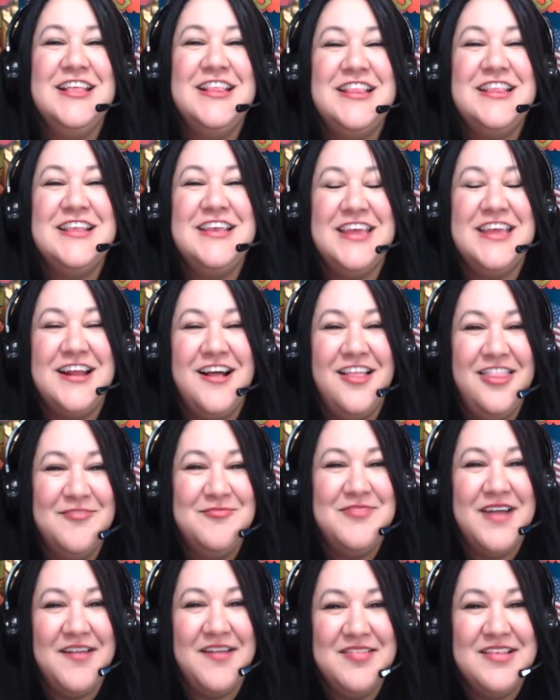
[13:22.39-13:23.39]
to get all the
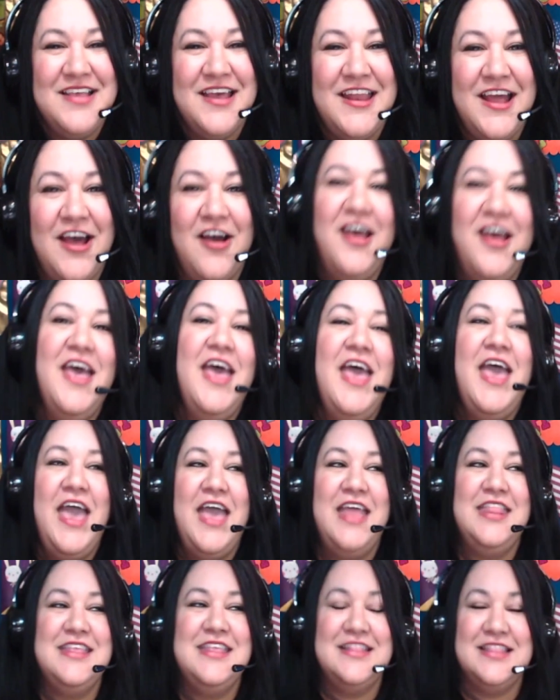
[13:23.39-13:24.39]
props cut out
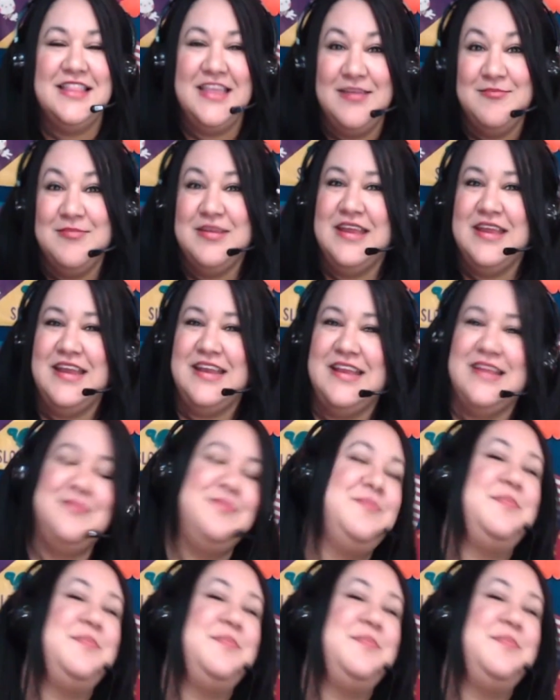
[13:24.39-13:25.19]
and then laminated.